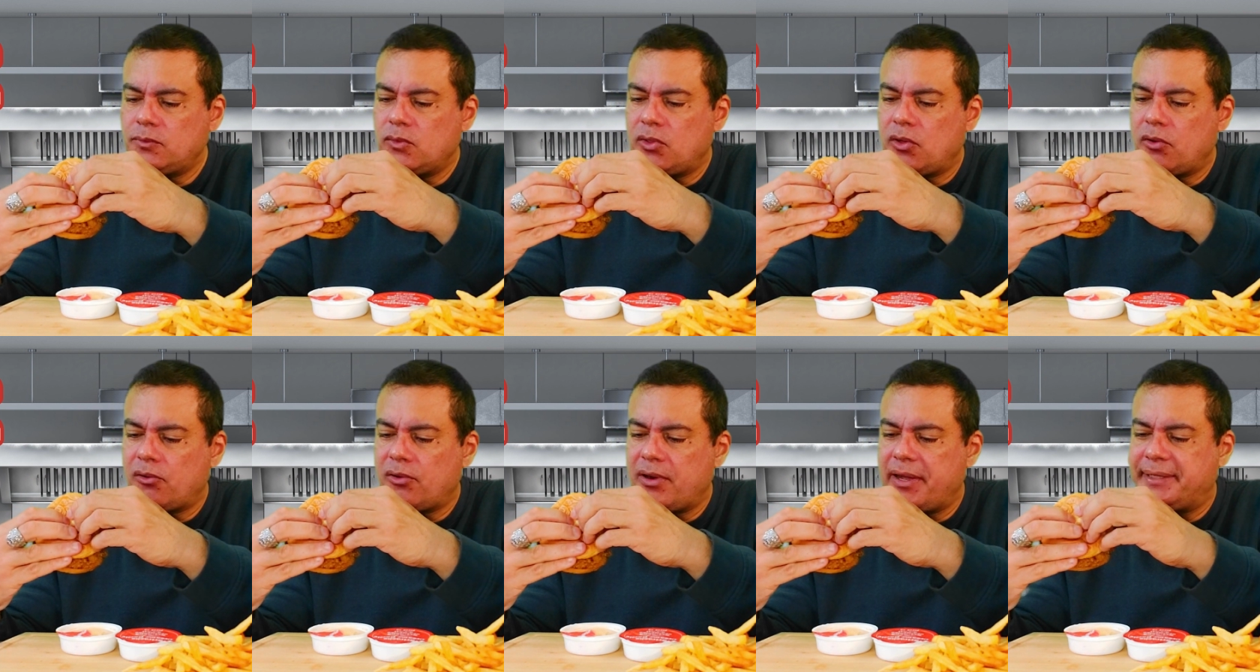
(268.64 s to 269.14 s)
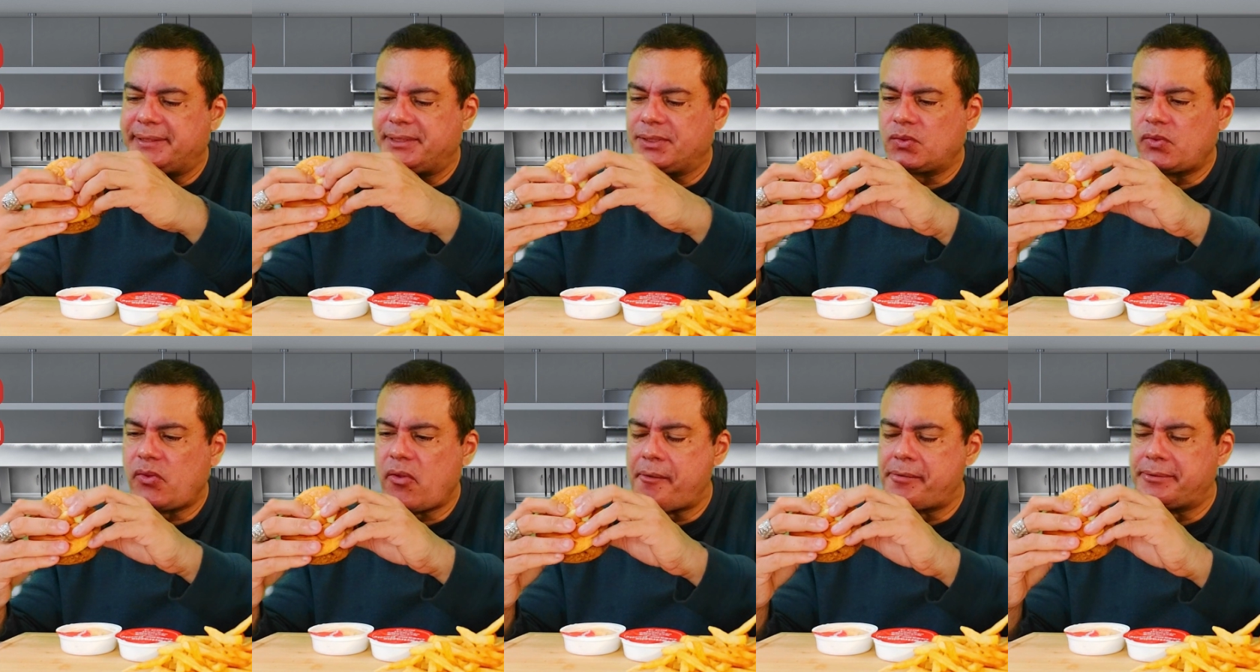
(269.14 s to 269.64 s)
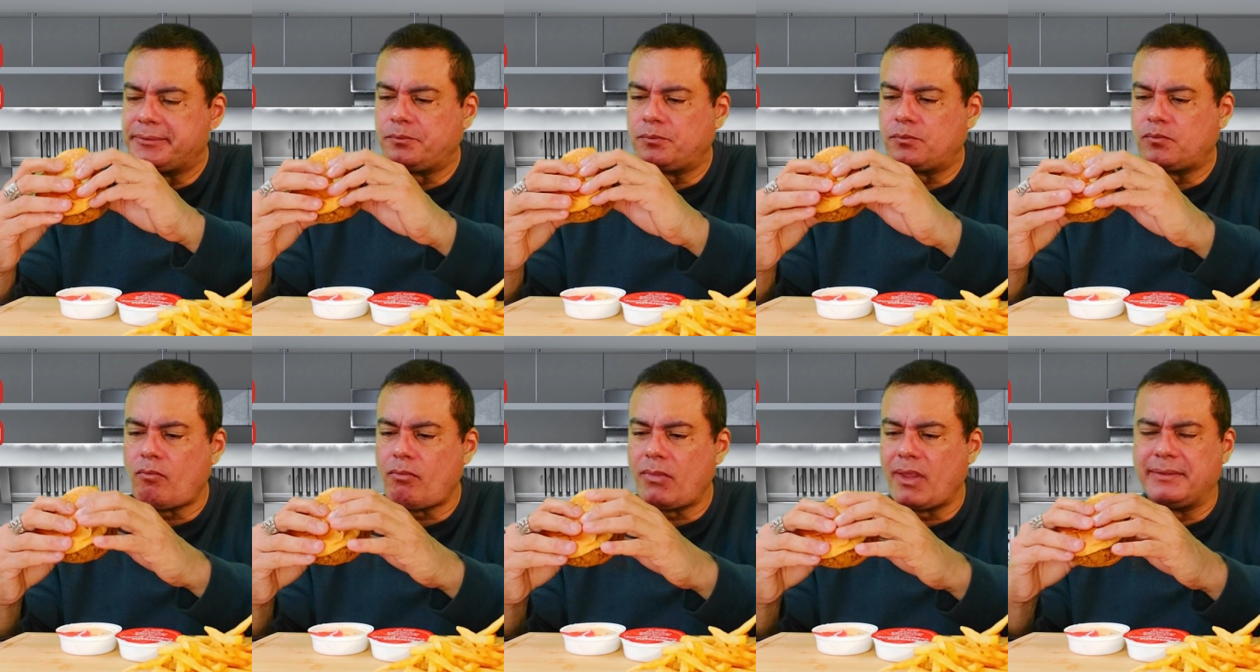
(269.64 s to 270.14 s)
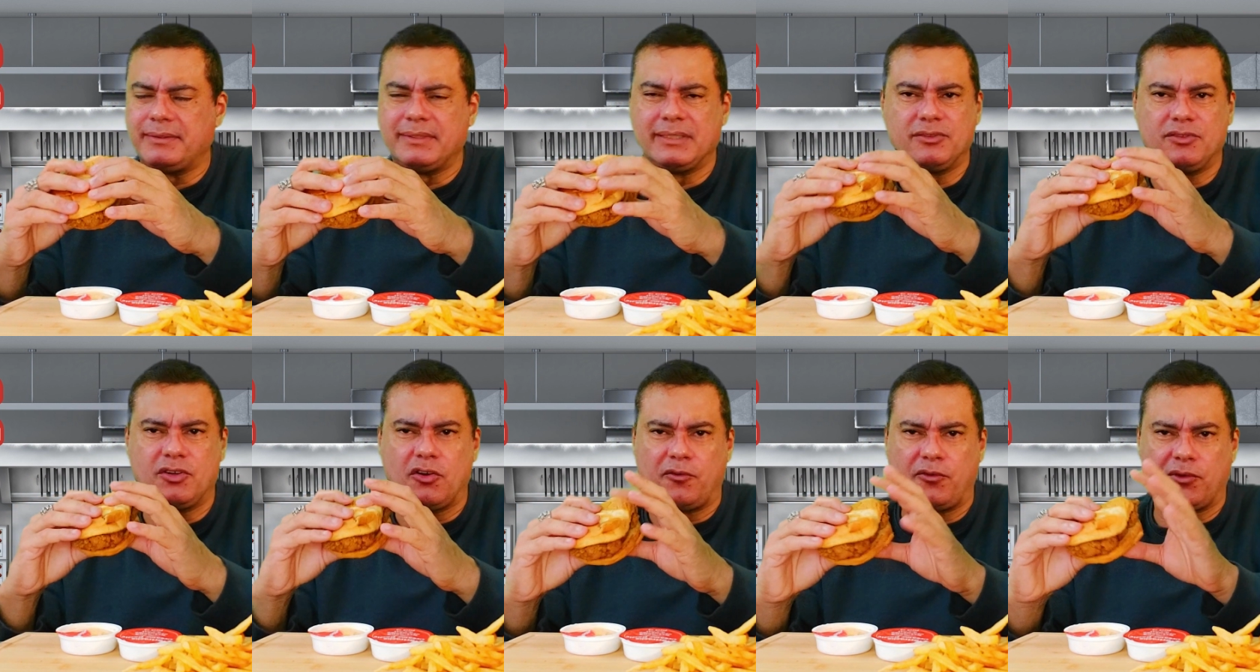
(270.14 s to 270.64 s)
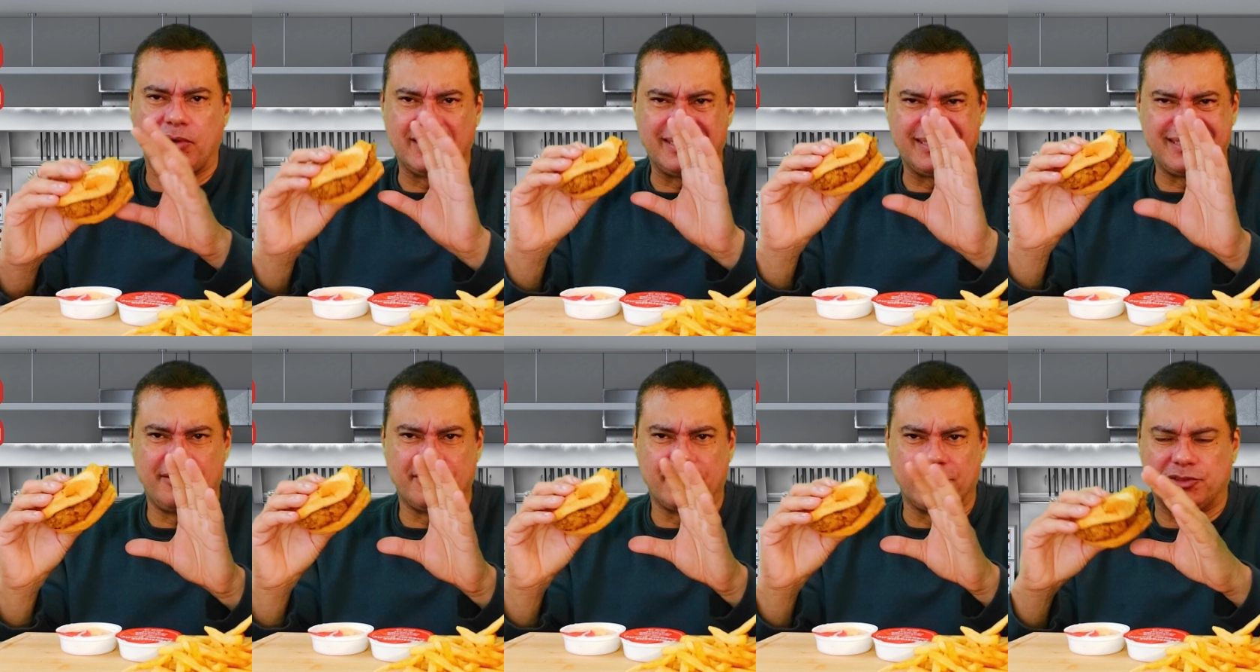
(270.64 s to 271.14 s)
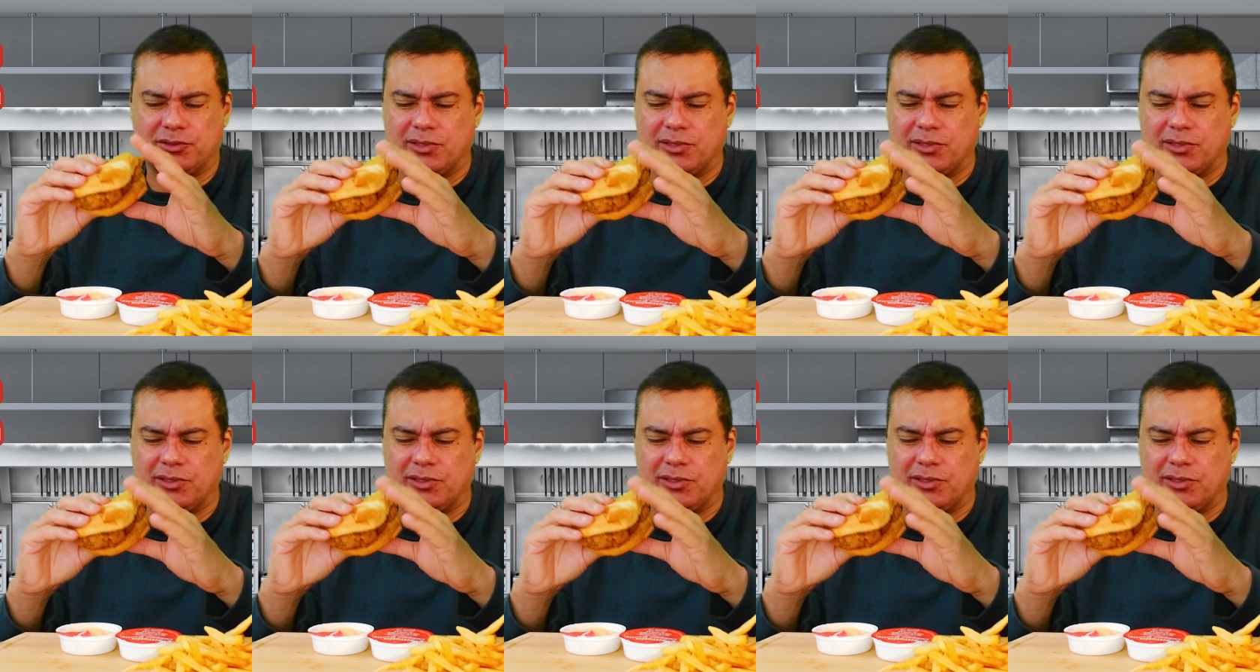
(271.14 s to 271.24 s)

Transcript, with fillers: All right, let's go for it. Let's give it a